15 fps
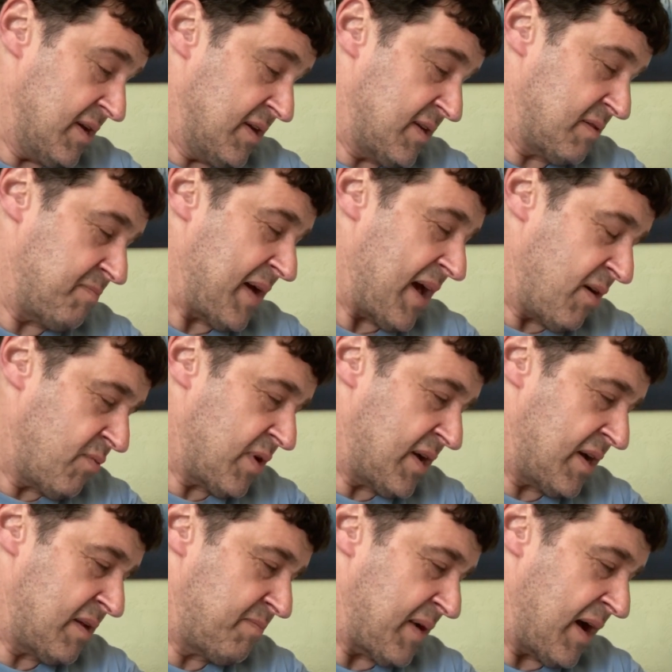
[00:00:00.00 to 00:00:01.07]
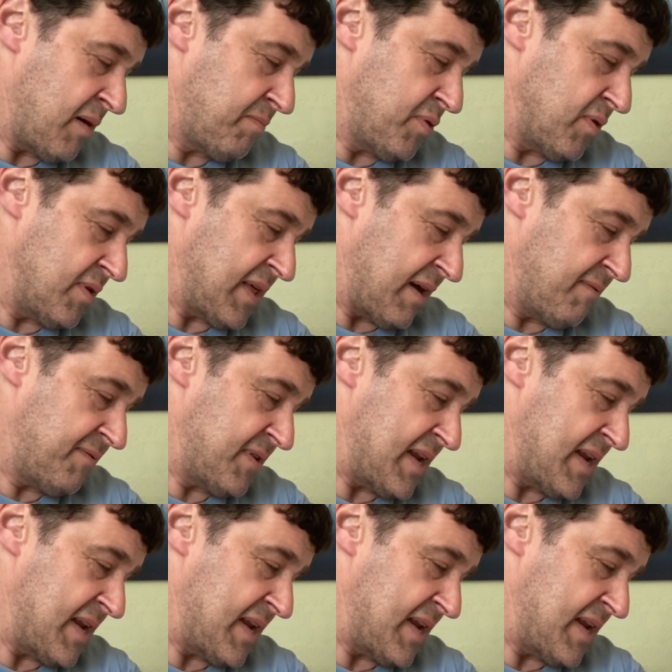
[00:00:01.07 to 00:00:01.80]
There's a better word, but I'll put that for